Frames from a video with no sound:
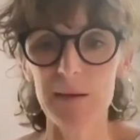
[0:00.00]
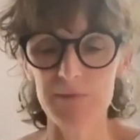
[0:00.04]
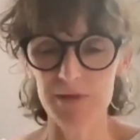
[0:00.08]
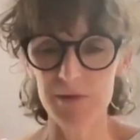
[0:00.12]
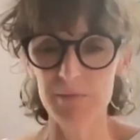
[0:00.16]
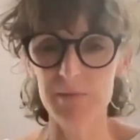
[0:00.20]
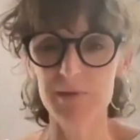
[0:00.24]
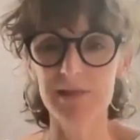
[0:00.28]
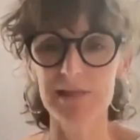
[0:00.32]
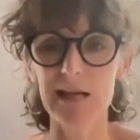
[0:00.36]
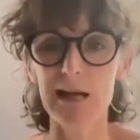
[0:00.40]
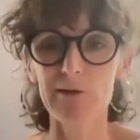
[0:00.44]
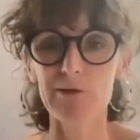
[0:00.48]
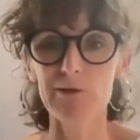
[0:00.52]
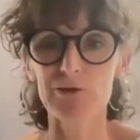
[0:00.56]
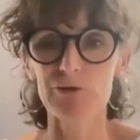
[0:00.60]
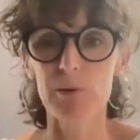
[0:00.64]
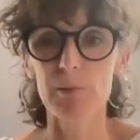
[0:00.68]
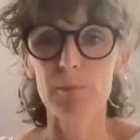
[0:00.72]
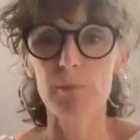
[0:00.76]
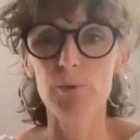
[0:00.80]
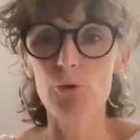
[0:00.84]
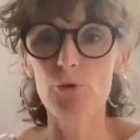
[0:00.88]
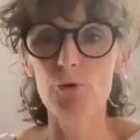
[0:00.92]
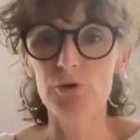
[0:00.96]
themselves are
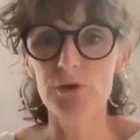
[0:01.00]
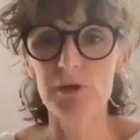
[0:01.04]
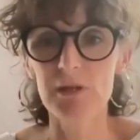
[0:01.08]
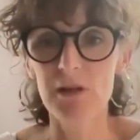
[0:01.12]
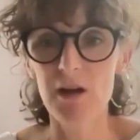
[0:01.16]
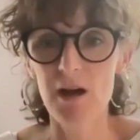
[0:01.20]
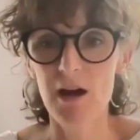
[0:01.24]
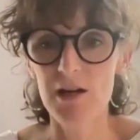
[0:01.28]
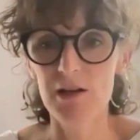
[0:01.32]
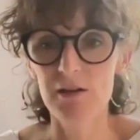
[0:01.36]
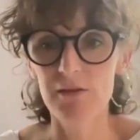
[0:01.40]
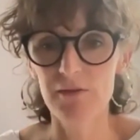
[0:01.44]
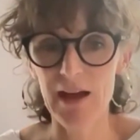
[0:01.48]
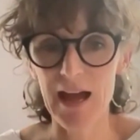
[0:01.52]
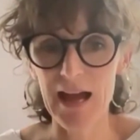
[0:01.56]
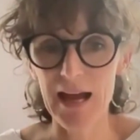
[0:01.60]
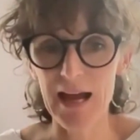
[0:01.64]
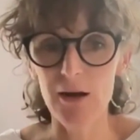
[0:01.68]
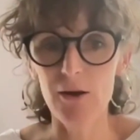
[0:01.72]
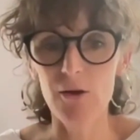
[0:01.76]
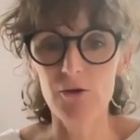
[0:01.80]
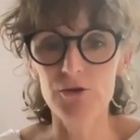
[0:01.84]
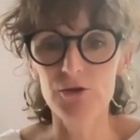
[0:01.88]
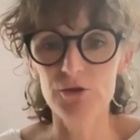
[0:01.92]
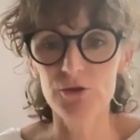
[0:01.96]
important kind of
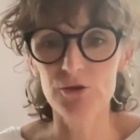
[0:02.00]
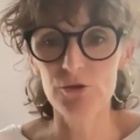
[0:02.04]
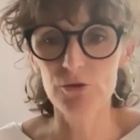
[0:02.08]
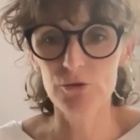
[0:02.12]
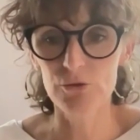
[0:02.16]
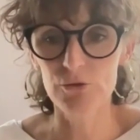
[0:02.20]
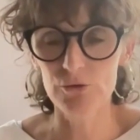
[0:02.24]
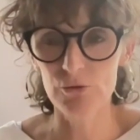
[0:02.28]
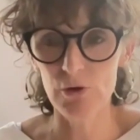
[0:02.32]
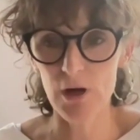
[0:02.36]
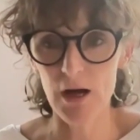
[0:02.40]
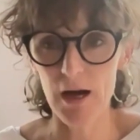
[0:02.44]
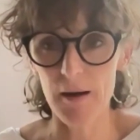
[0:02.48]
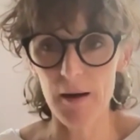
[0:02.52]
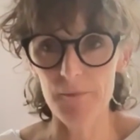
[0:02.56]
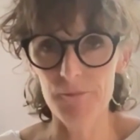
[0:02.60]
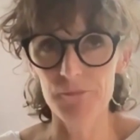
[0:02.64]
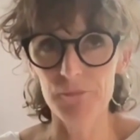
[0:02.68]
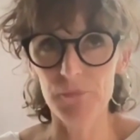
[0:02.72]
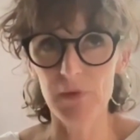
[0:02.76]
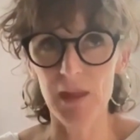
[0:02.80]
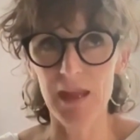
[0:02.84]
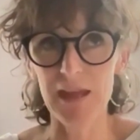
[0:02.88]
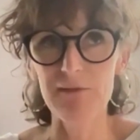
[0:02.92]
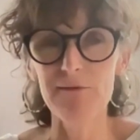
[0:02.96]
ecological
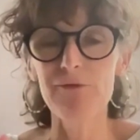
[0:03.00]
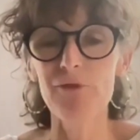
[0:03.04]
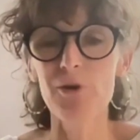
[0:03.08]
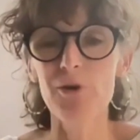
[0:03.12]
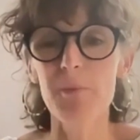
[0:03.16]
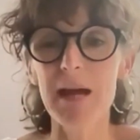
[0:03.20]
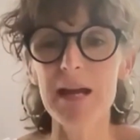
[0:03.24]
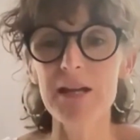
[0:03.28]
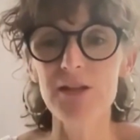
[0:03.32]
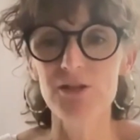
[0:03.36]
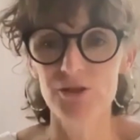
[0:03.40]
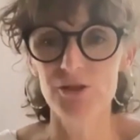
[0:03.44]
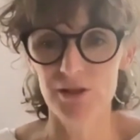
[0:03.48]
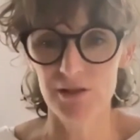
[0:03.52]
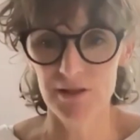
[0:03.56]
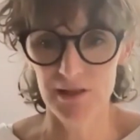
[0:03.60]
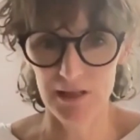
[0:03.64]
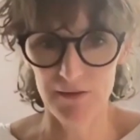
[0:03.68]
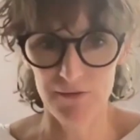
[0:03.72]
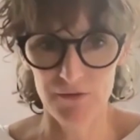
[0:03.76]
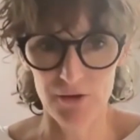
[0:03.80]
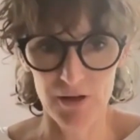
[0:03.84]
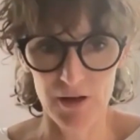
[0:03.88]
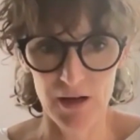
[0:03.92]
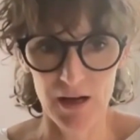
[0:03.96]
information, if
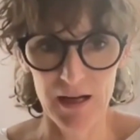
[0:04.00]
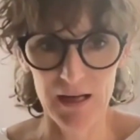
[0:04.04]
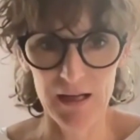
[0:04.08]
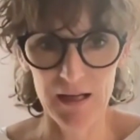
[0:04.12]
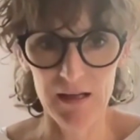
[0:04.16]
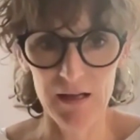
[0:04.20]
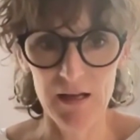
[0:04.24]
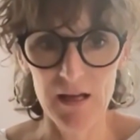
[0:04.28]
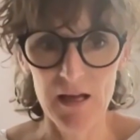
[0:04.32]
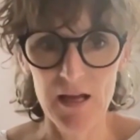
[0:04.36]
you like.